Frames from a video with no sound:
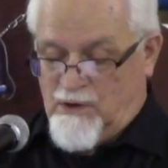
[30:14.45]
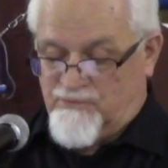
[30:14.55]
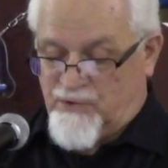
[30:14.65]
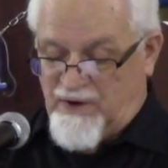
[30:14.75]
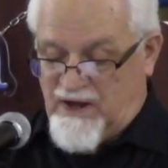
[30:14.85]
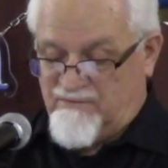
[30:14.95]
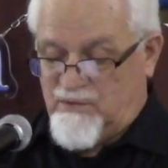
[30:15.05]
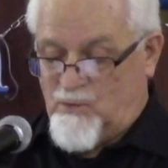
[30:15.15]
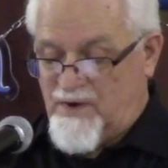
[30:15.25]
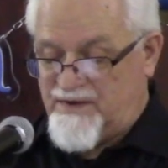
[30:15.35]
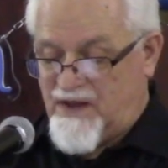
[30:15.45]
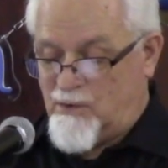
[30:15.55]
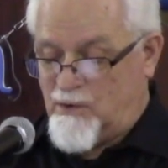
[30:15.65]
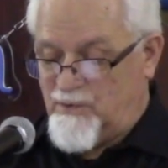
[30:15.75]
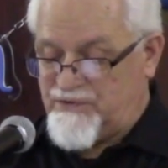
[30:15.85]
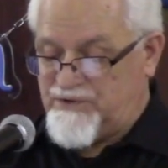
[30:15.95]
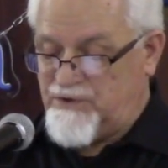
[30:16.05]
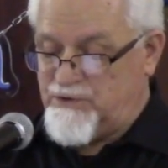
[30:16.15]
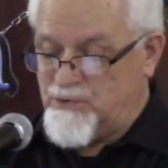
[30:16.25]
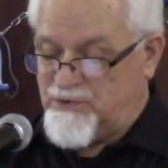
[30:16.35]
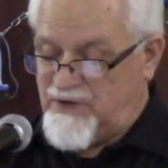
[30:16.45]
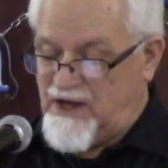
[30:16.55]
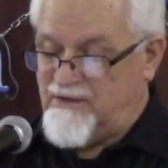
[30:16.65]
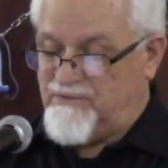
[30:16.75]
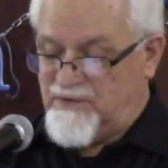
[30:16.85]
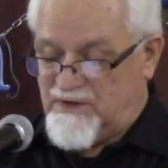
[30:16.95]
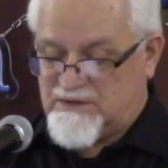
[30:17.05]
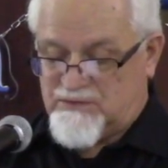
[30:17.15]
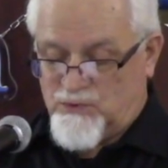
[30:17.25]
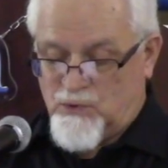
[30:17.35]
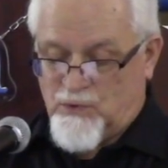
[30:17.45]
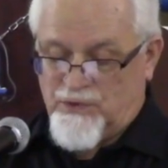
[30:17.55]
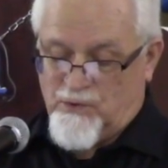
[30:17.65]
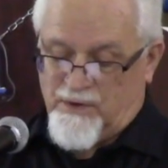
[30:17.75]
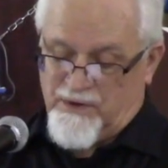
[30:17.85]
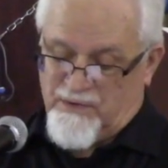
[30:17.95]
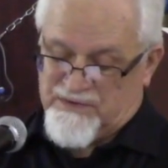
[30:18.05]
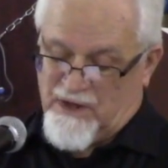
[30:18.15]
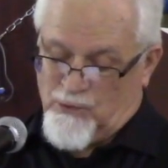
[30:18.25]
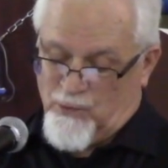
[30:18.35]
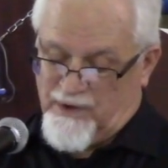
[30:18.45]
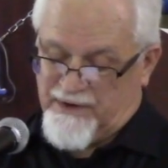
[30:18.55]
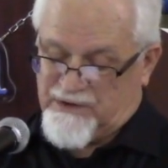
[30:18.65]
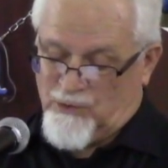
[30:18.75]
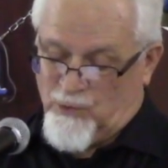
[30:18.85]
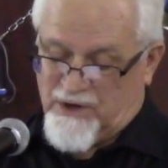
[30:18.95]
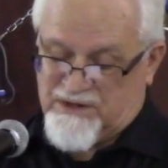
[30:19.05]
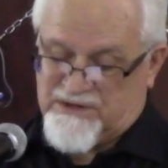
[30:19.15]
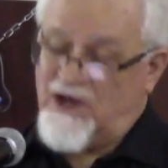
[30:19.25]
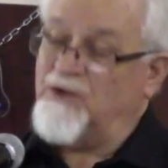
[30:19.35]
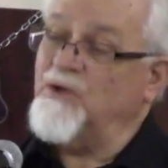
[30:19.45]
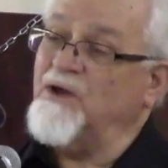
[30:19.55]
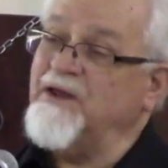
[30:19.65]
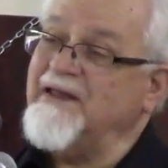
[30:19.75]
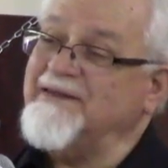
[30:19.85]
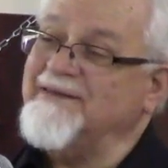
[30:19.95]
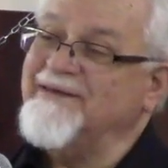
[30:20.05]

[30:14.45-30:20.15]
For even when they were with you, you gave this rule the one who is unwilling to work shall not eat.